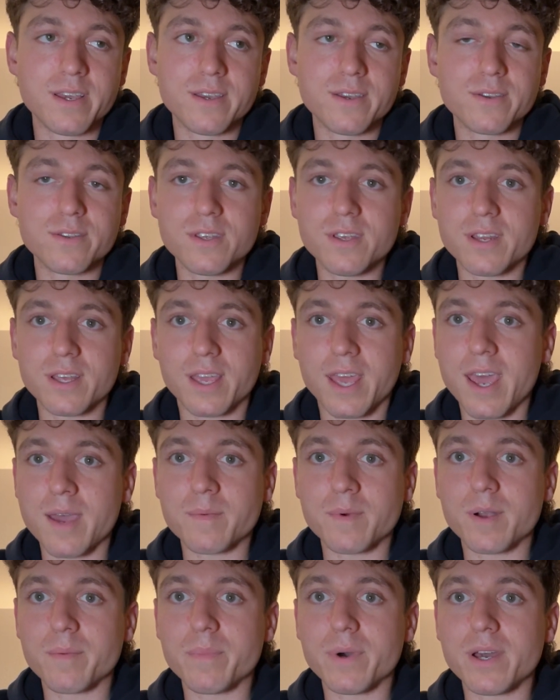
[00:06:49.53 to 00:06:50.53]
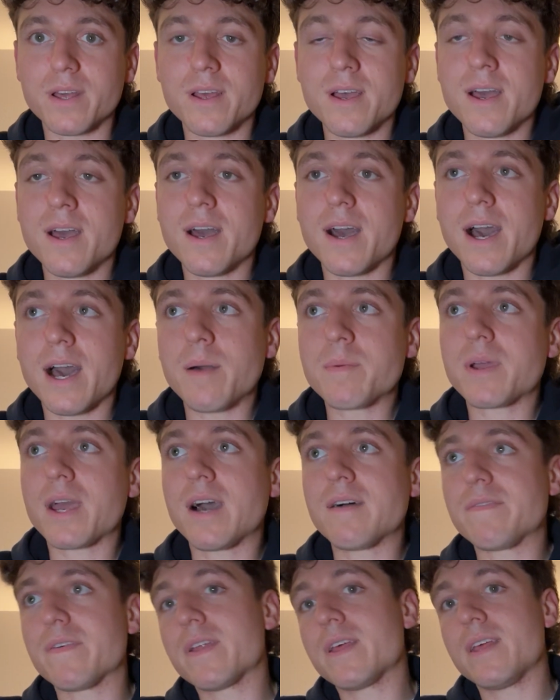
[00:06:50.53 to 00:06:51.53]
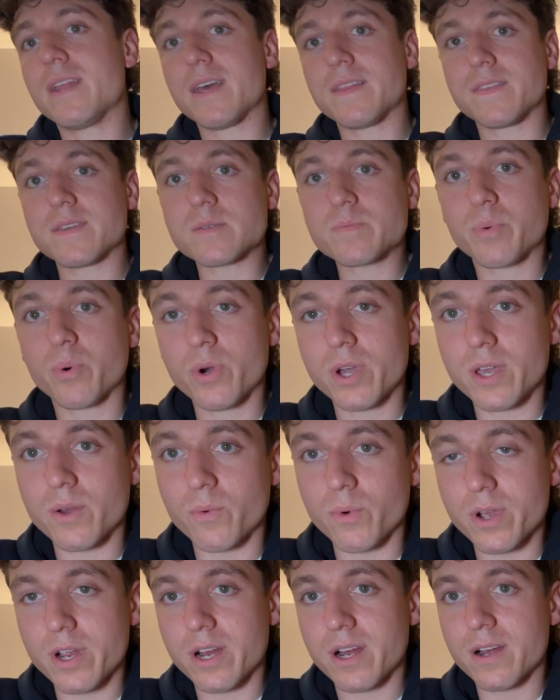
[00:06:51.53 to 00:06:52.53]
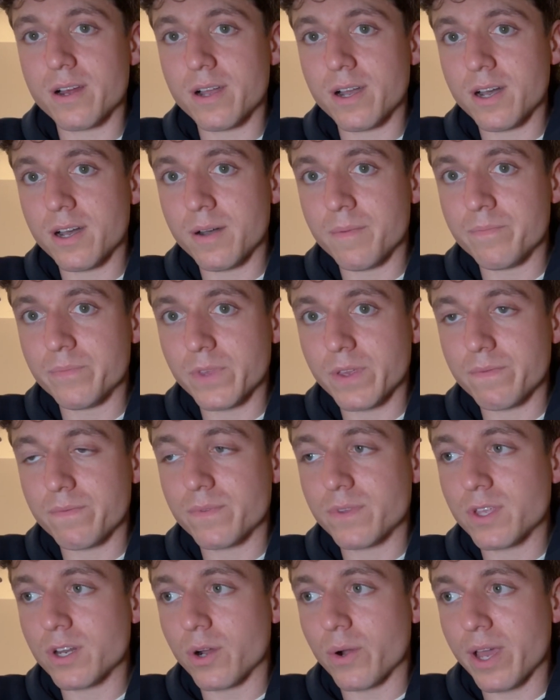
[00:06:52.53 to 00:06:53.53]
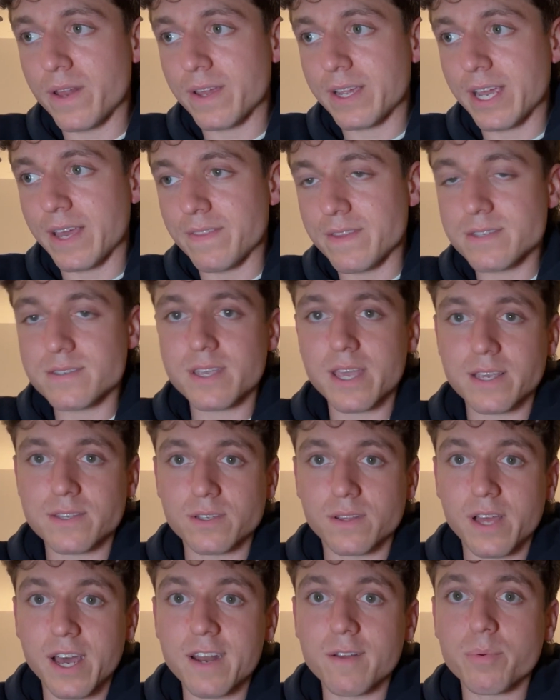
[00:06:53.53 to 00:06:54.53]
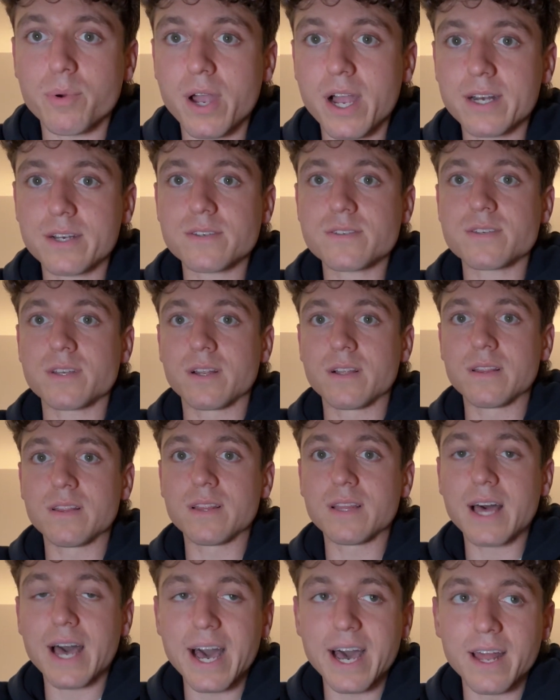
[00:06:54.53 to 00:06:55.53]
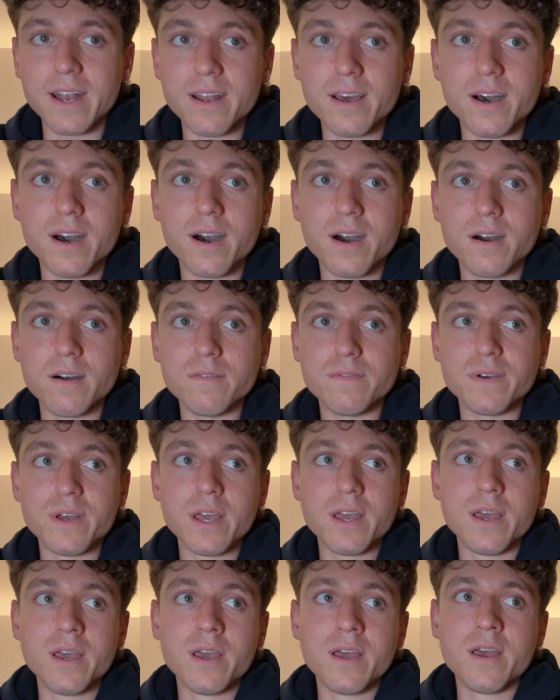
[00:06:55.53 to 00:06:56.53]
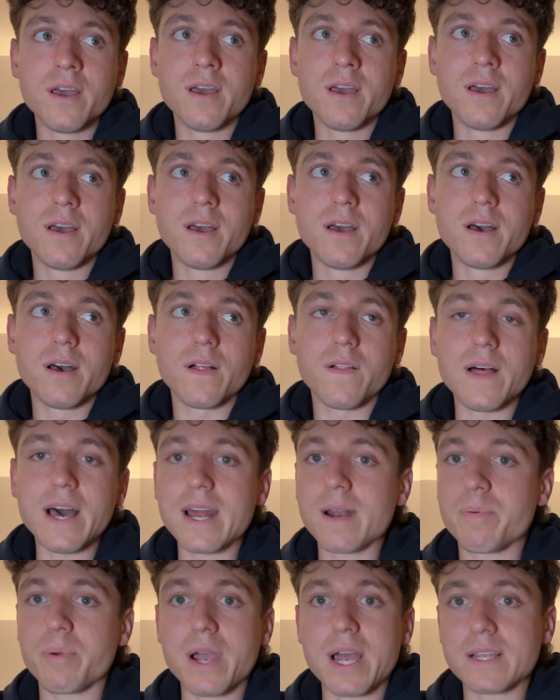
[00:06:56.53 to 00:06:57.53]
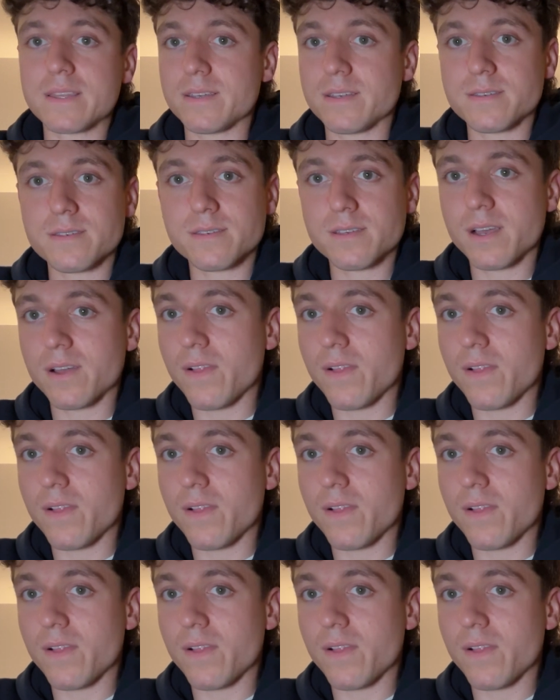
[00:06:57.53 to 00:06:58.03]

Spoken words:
need a camera, but I'm confident at this point where and again, this takes a lot of practice and a lot of practice